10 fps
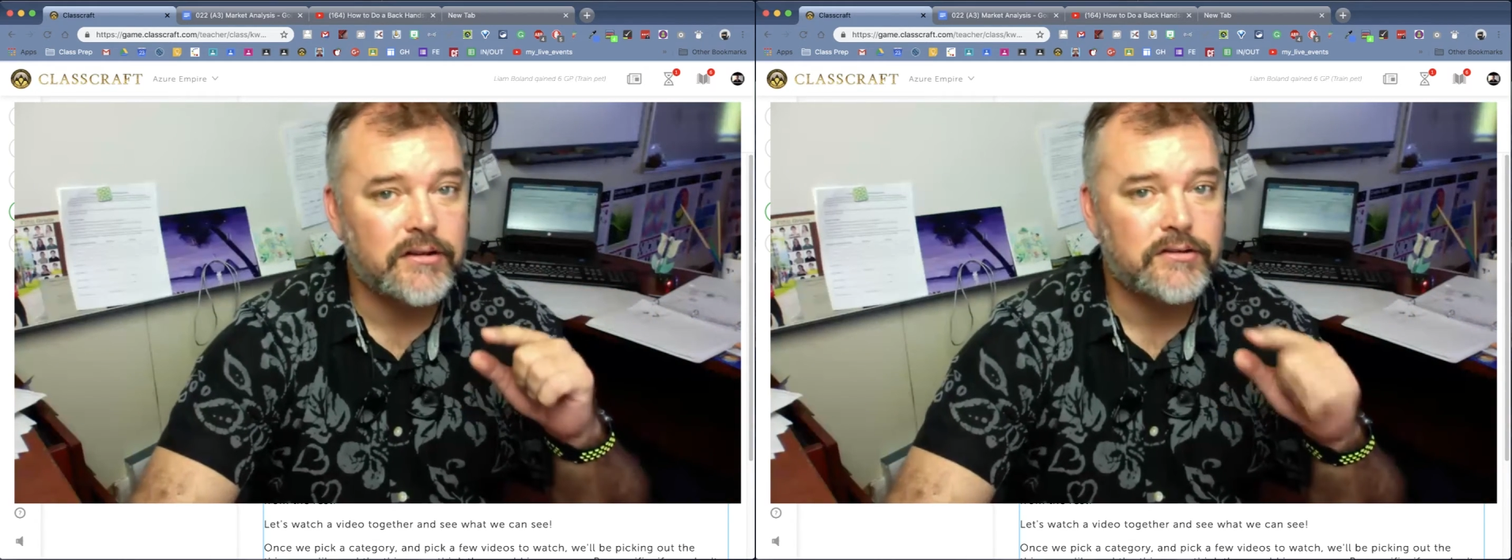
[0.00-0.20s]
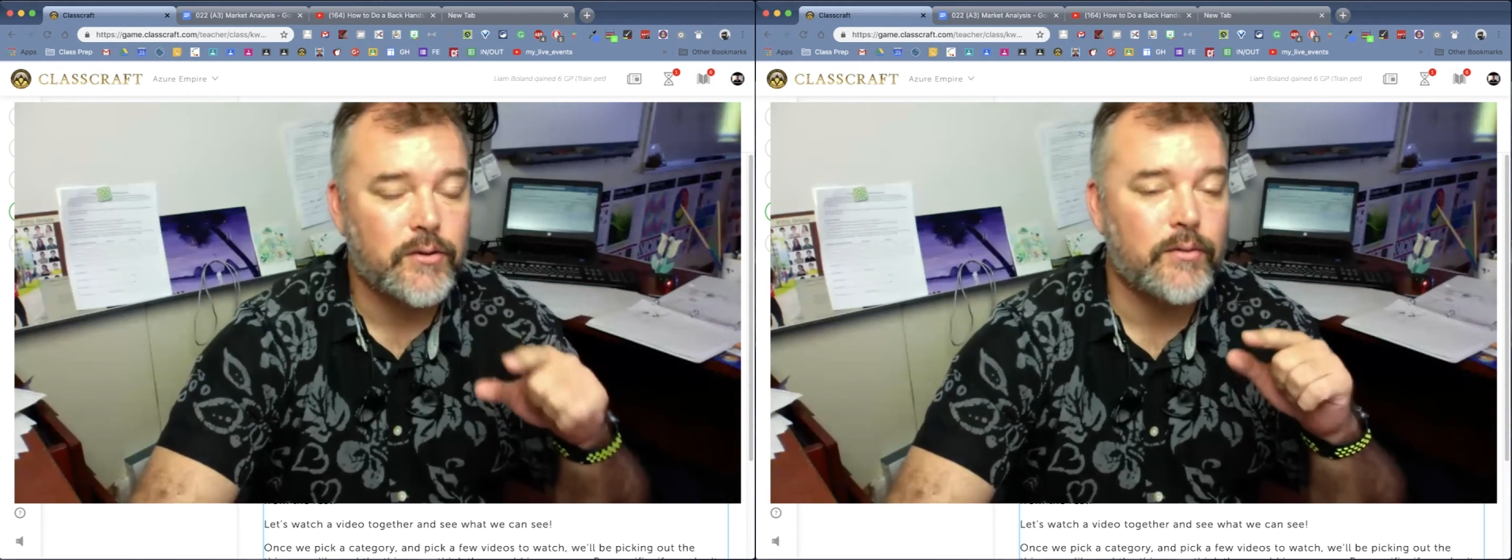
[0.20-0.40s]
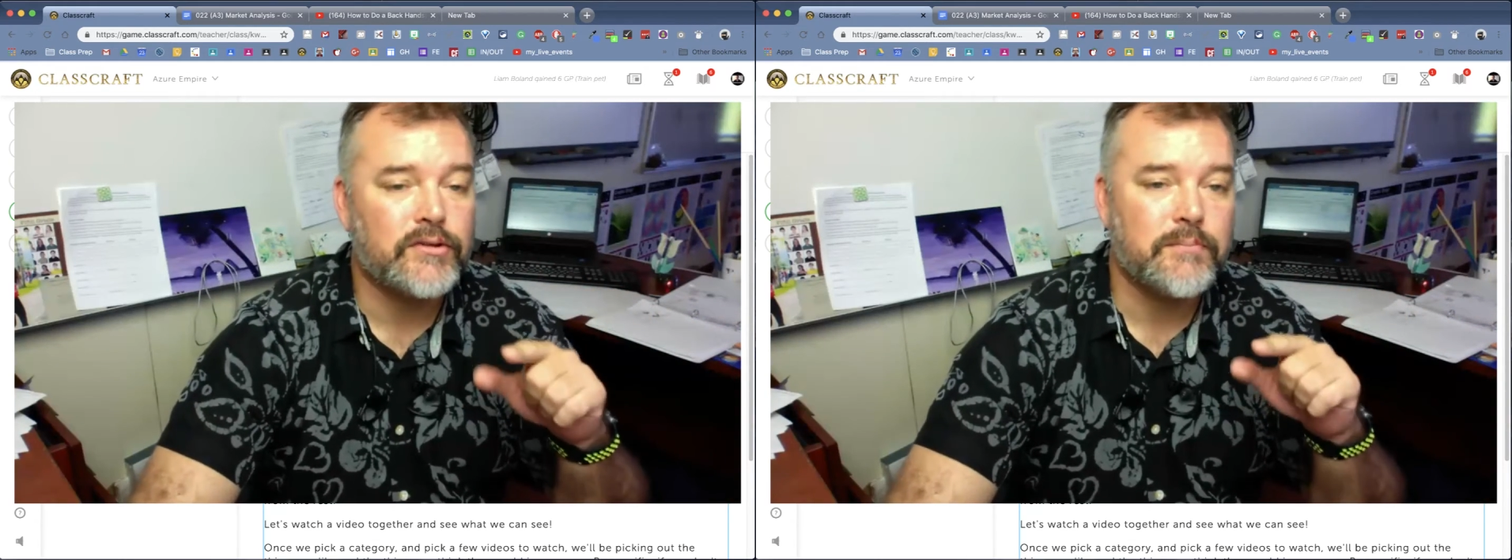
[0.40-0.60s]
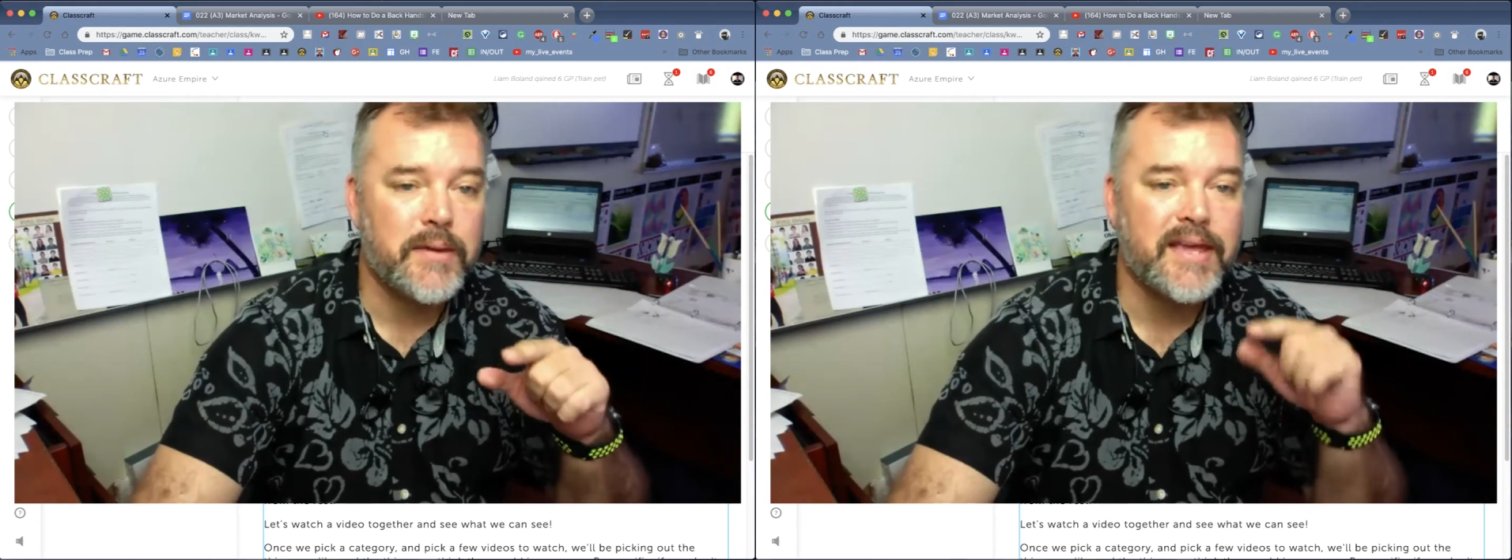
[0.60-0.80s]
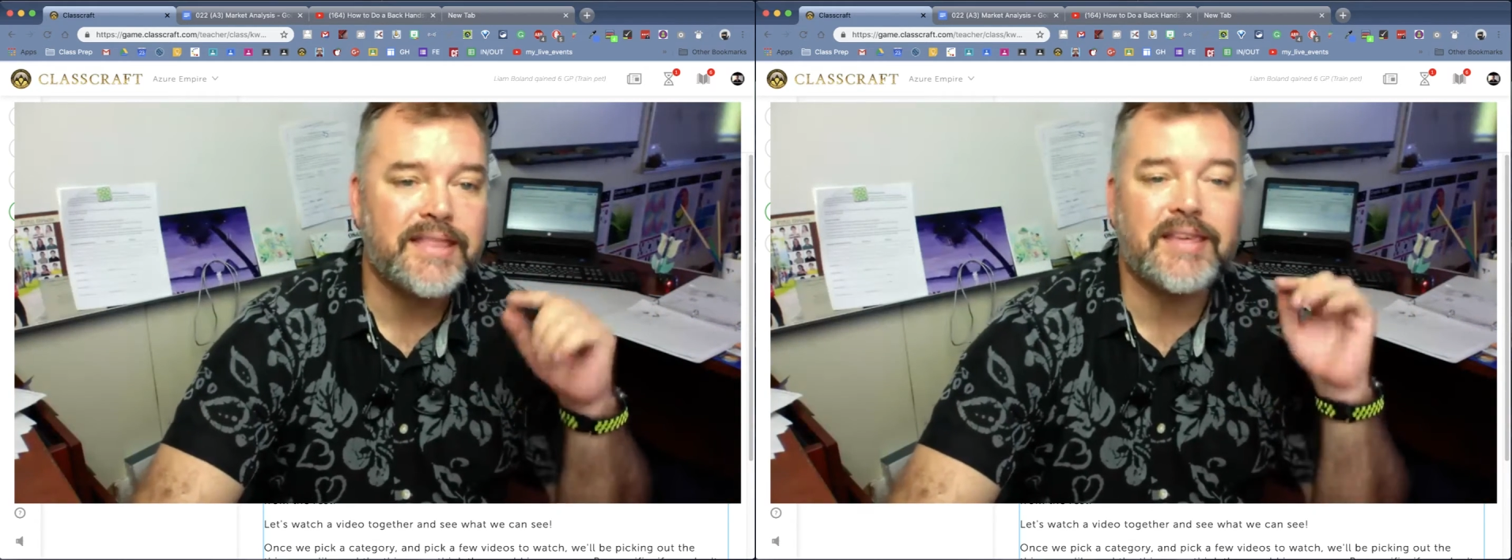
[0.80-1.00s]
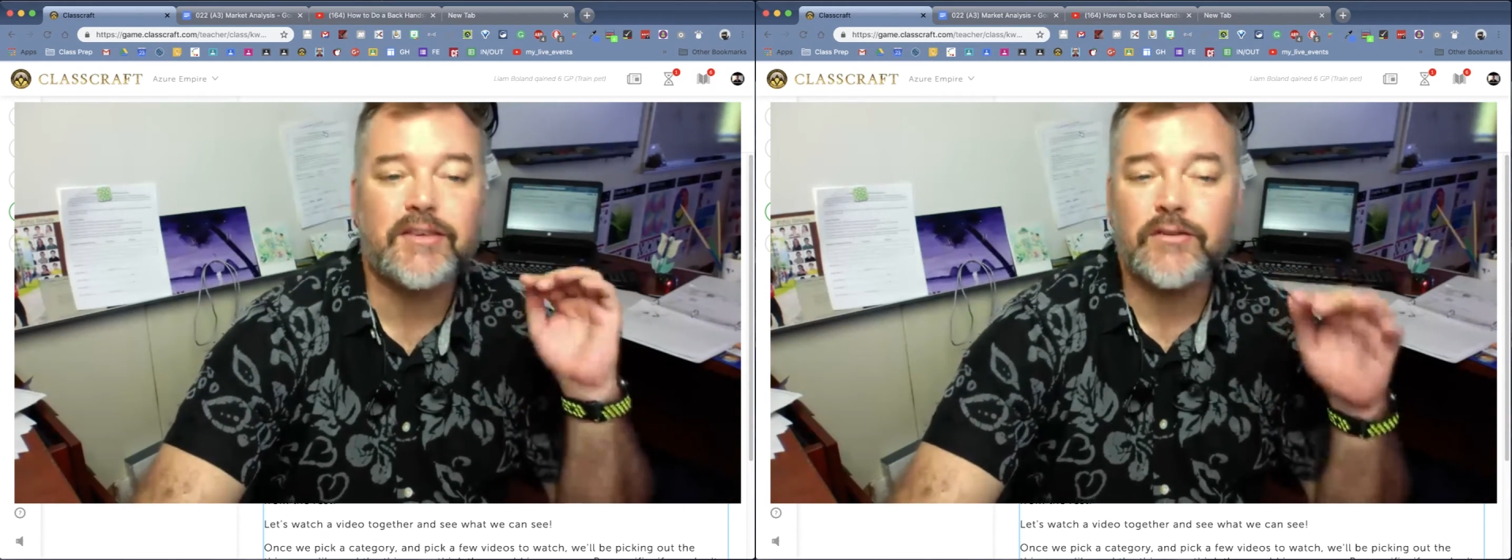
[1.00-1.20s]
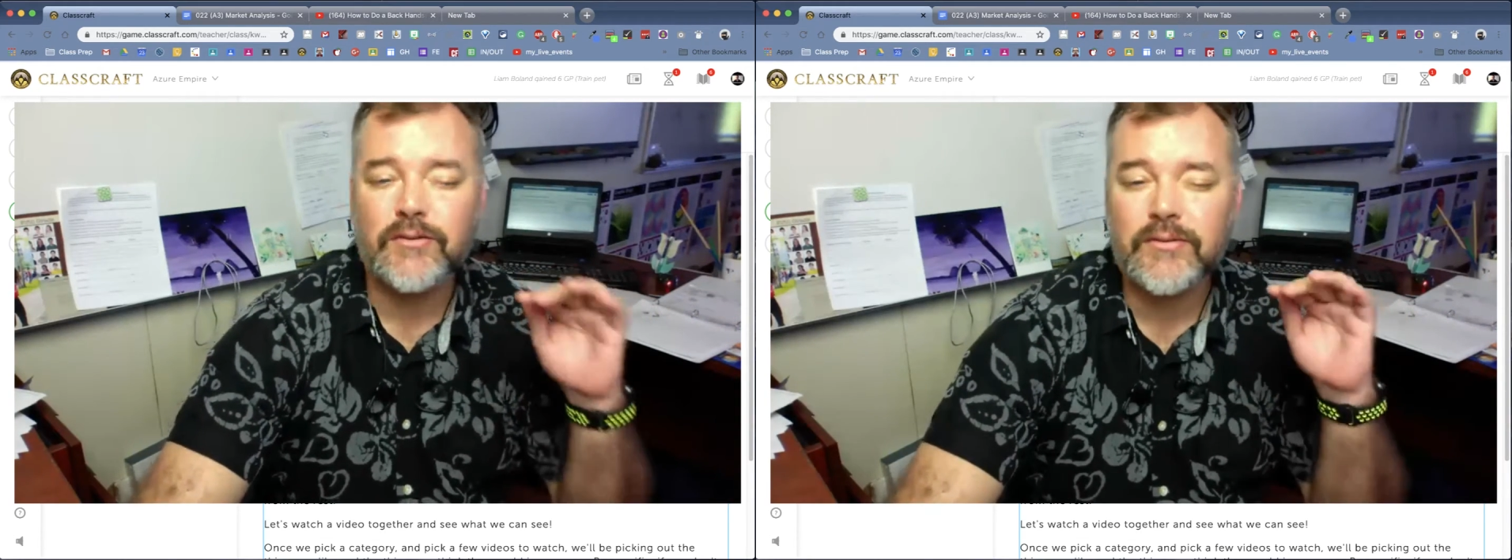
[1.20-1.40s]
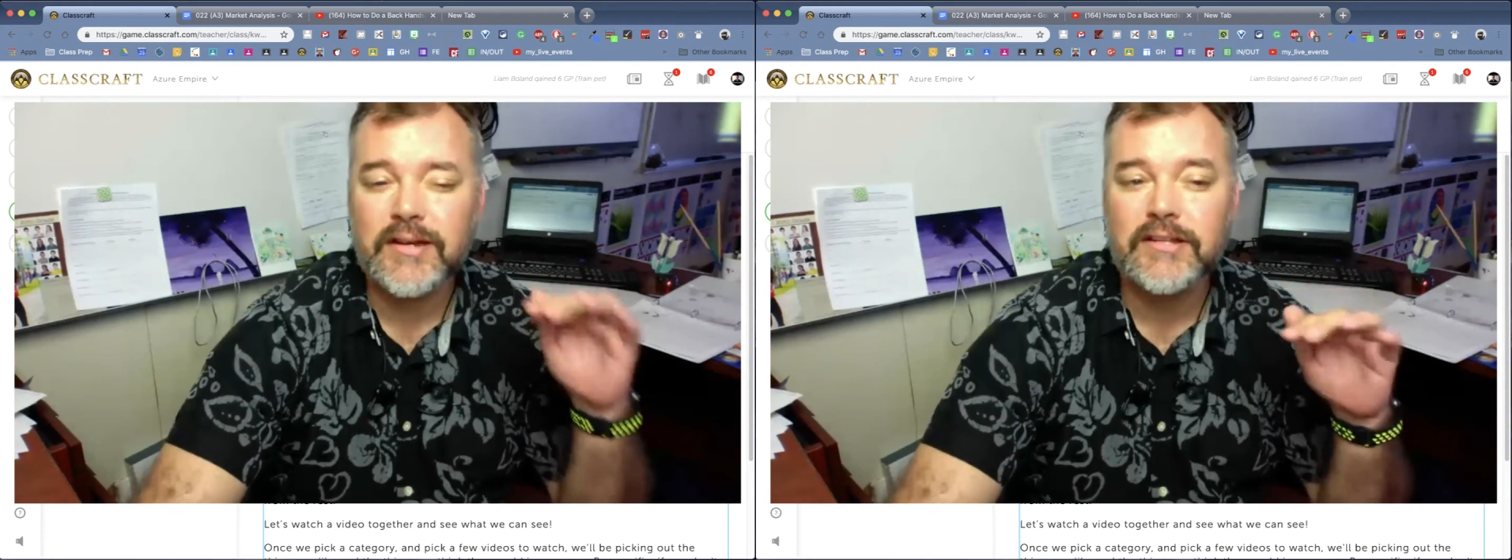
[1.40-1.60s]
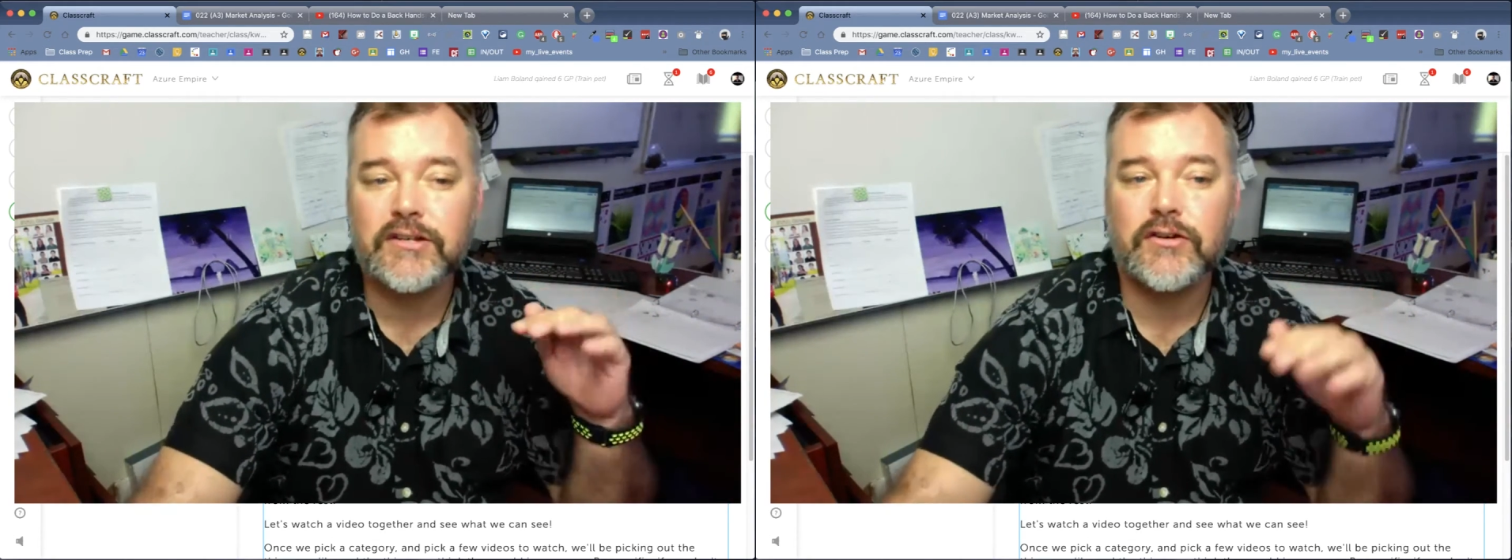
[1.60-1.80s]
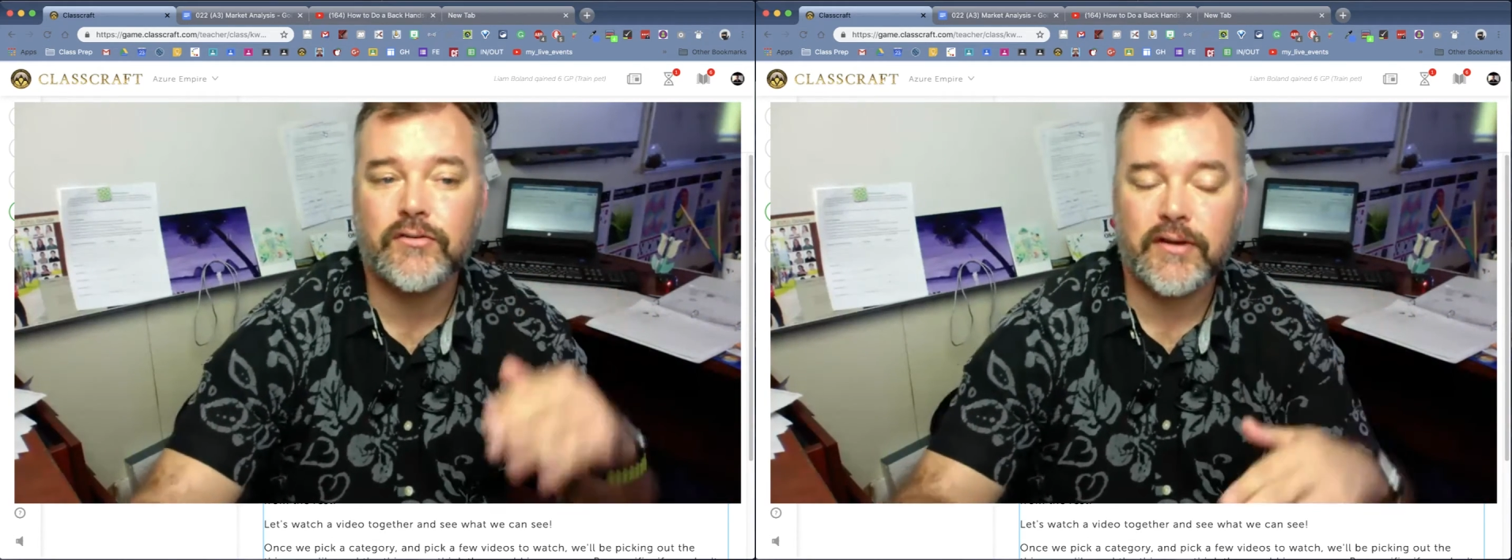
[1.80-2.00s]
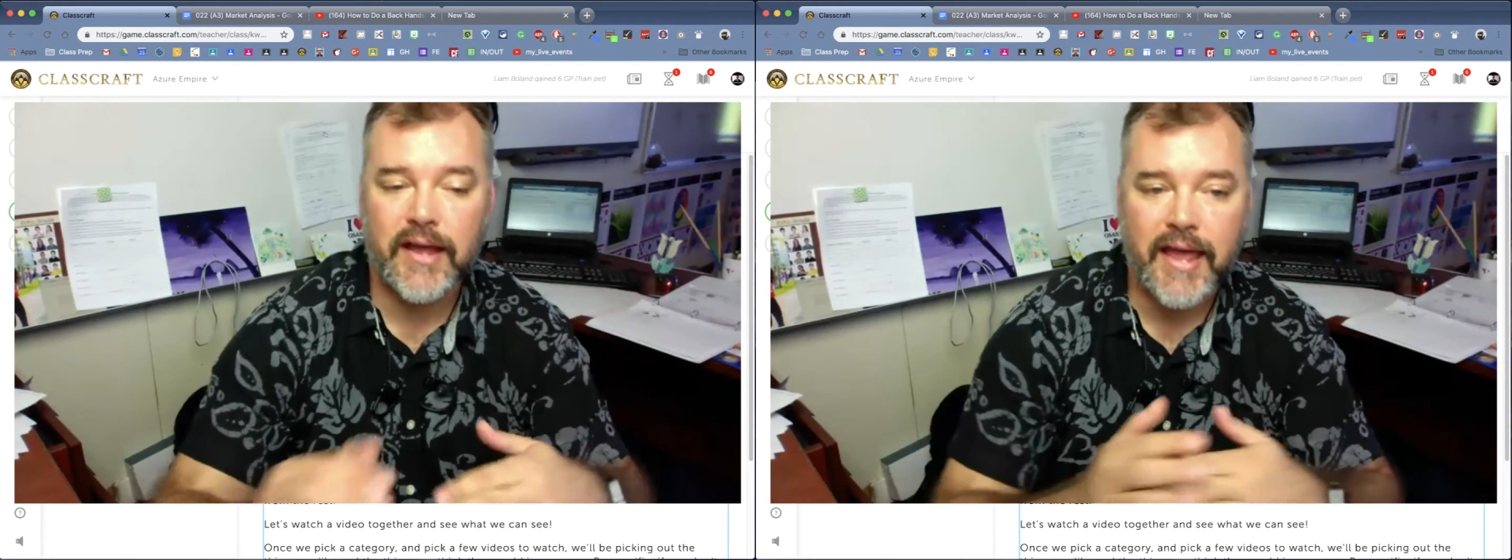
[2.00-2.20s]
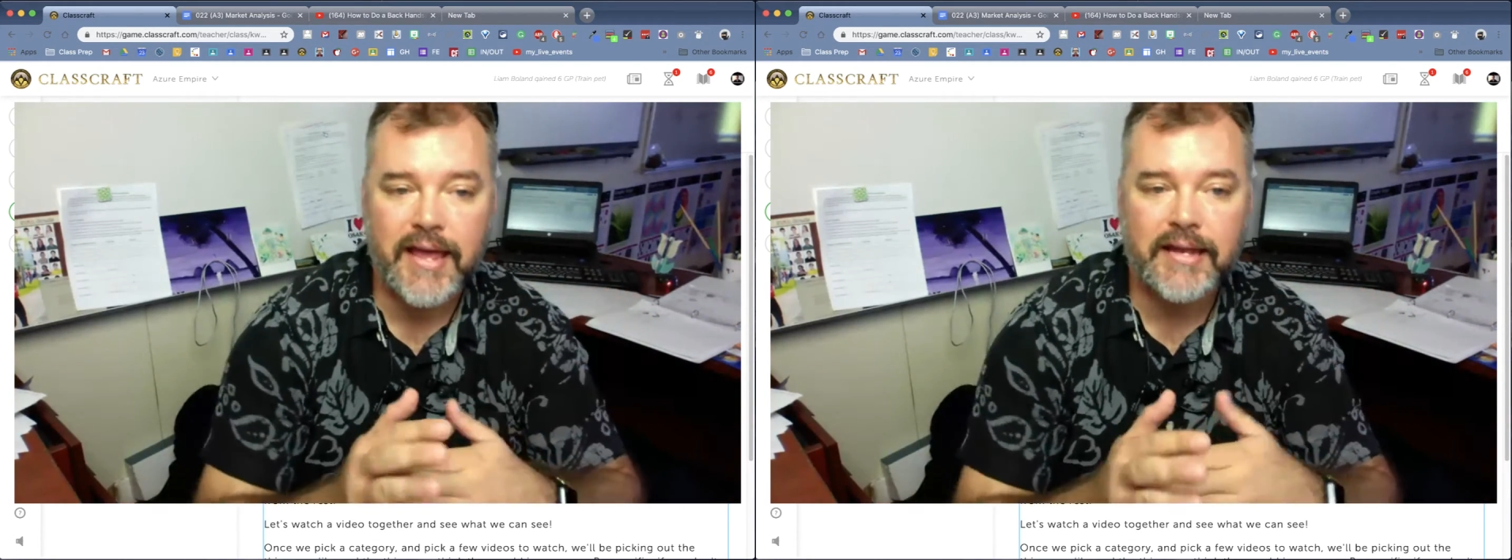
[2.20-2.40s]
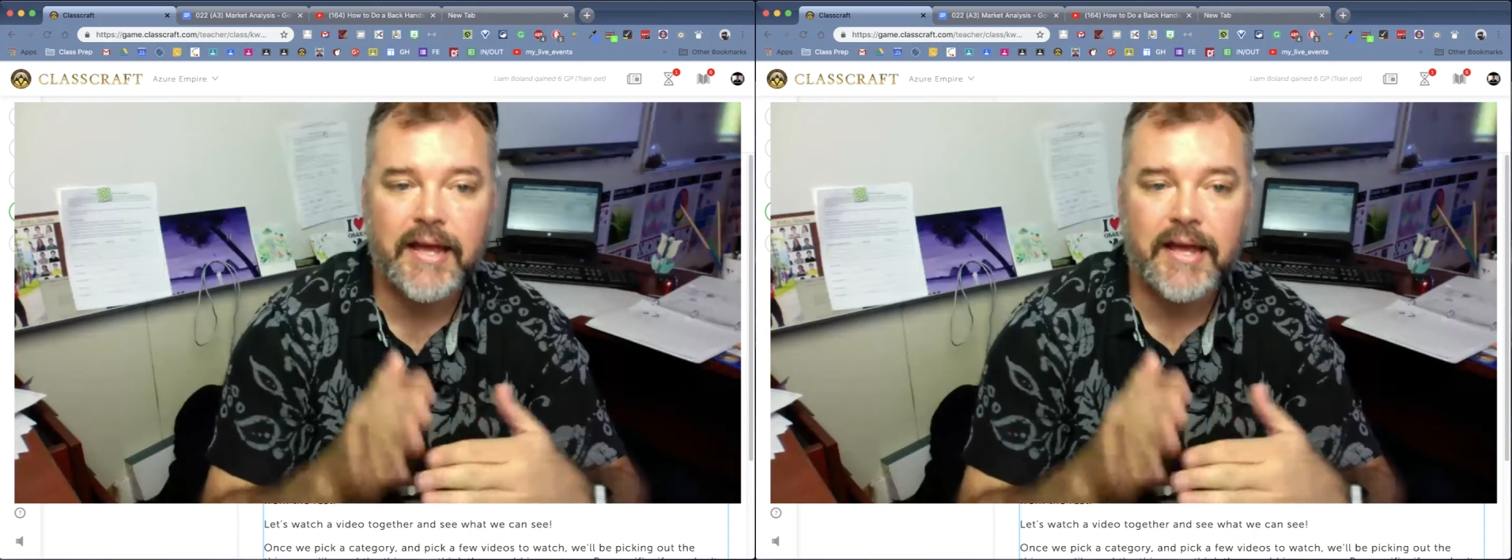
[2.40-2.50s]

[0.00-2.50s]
is going to be that you need to create